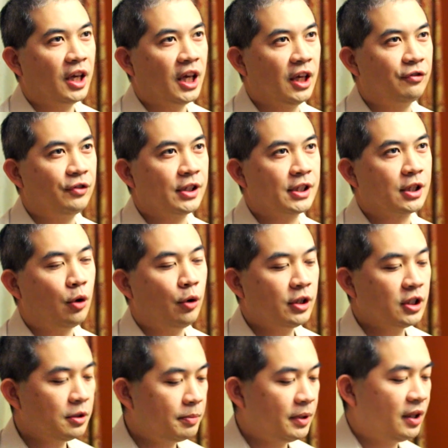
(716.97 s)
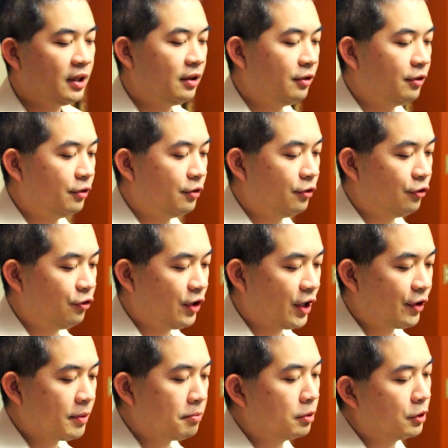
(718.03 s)
if it's going to be
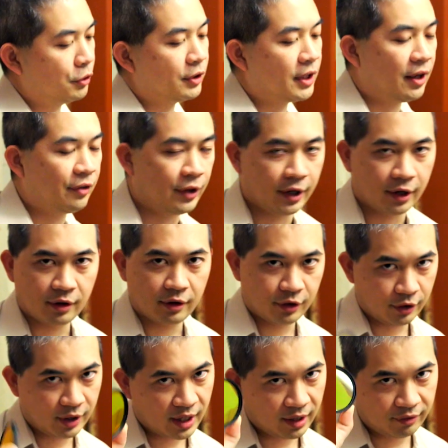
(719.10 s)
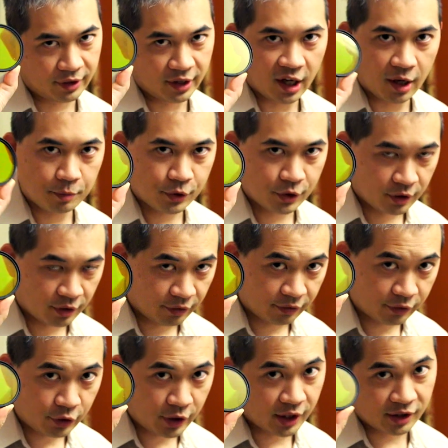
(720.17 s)
very blue down there, you have the option
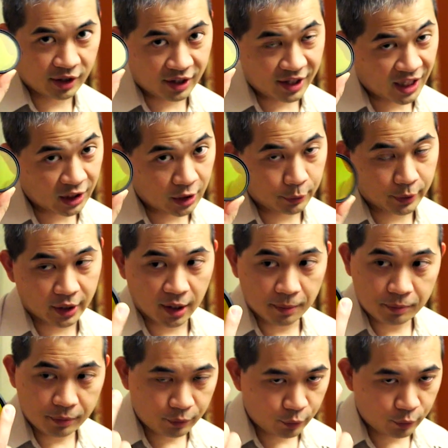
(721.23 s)
of trying to yellow it up